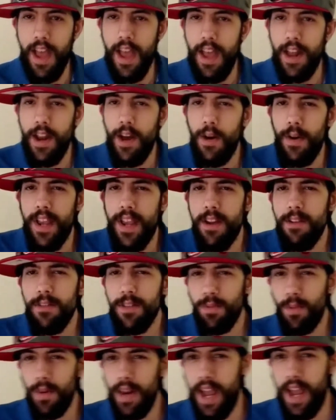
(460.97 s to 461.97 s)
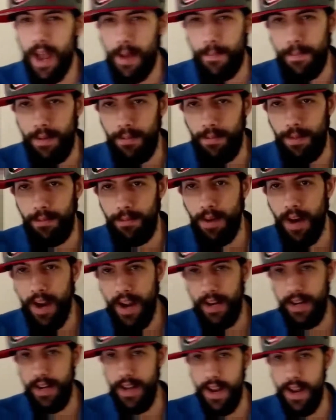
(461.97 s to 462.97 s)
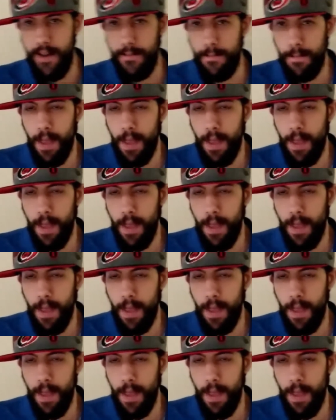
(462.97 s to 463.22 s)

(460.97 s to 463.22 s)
Now here's what happened with Brian D.